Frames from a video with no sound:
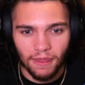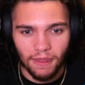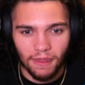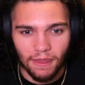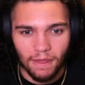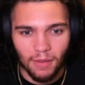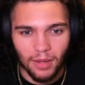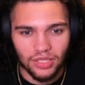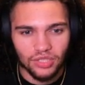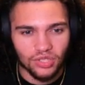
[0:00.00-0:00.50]

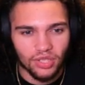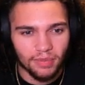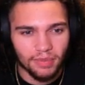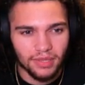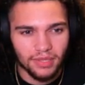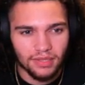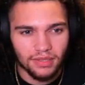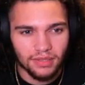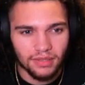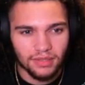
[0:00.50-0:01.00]
Am I
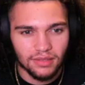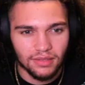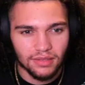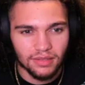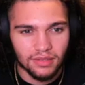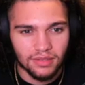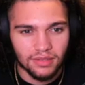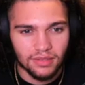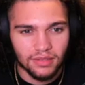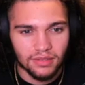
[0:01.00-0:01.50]
tripping?
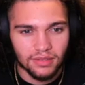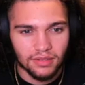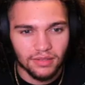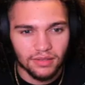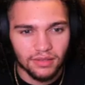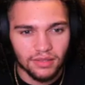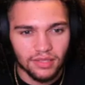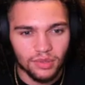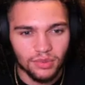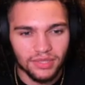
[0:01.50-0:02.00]

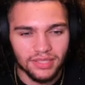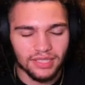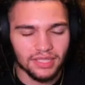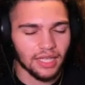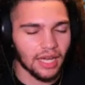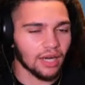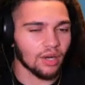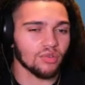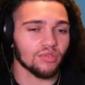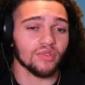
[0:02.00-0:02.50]
Did we see?
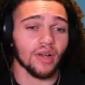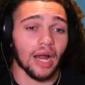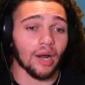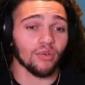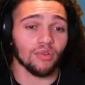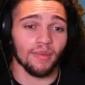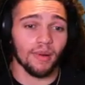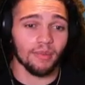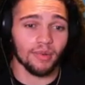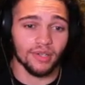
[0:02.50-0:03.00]
I don't
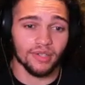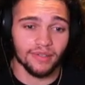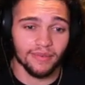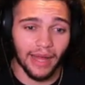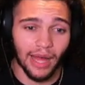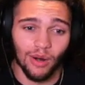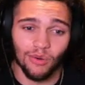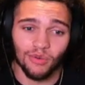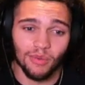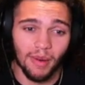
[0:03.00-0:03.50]

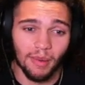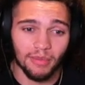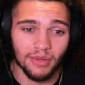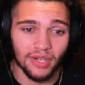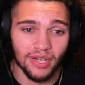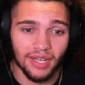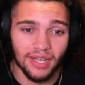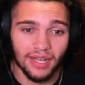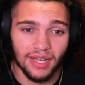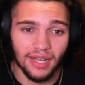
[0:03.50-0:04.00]
remember.
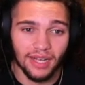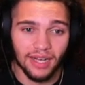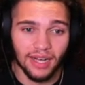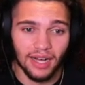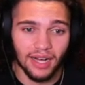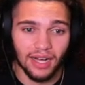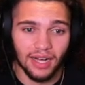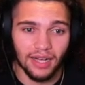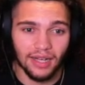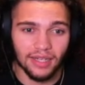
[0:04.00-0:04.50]

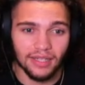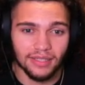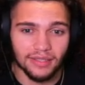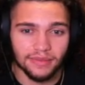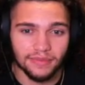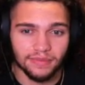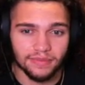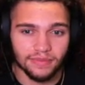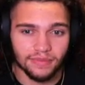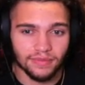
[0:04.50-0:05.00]

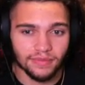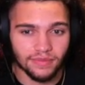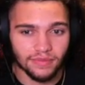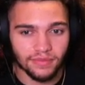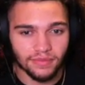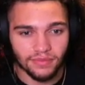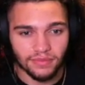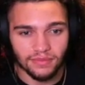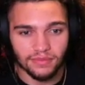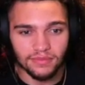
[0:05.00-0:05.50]

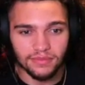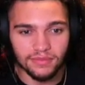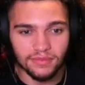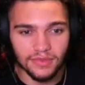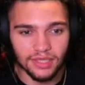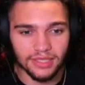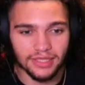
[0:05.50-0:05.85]
Because